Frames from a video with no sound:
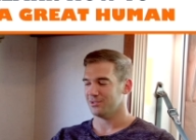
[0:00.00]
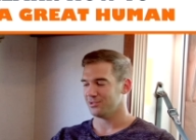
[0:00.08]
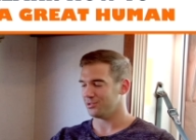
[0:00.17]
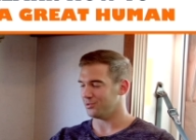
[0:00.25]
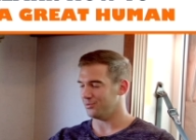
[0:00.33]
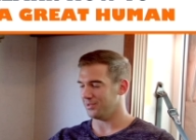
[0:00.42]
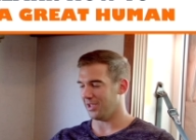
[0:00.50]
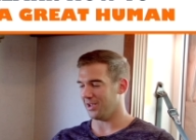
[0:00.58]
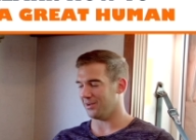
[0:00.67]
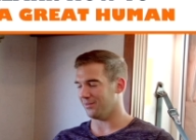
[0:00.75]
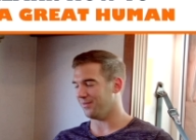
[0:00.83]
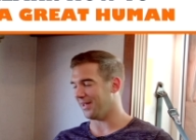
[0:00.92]
To
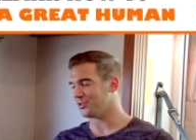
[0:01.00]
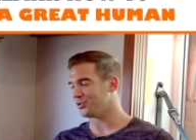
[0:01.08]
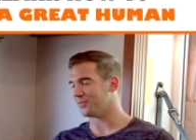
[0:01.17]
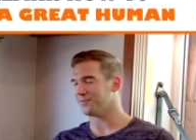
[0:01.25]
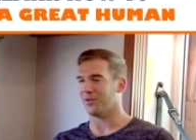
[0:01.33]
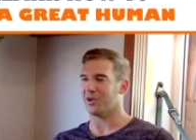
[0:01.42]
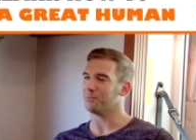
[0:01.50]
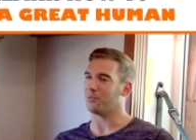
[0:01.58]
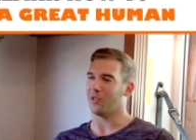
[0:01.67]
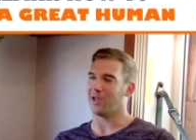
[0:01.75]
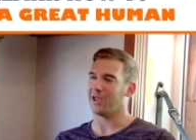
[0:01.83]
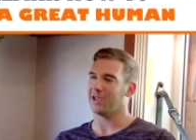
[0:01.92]
then adventure, fun,
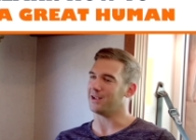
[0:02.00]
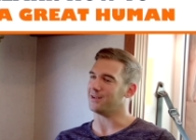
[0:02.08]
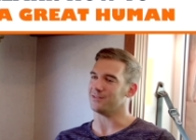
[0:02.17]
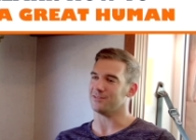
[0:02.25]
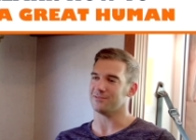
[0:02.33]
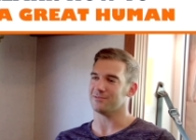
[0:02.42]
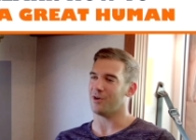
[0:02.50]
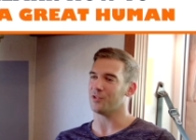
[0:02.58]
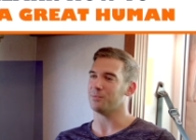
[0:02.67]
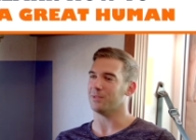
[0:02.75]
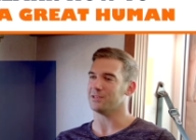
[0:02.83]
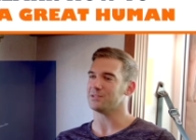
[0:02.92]
play, and
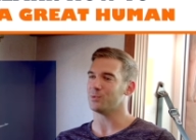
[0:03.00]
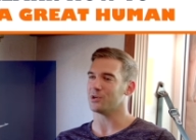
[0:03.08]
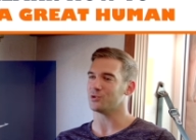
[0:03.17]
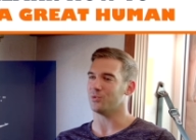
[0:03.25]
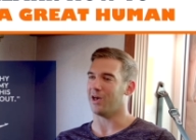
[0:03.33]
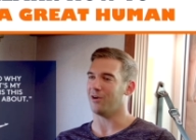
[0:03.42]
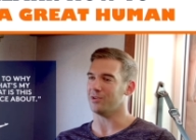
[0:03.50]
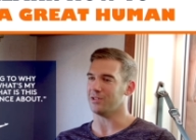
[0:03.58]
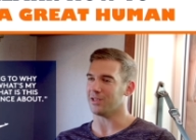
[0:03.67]
ultimately spirituality,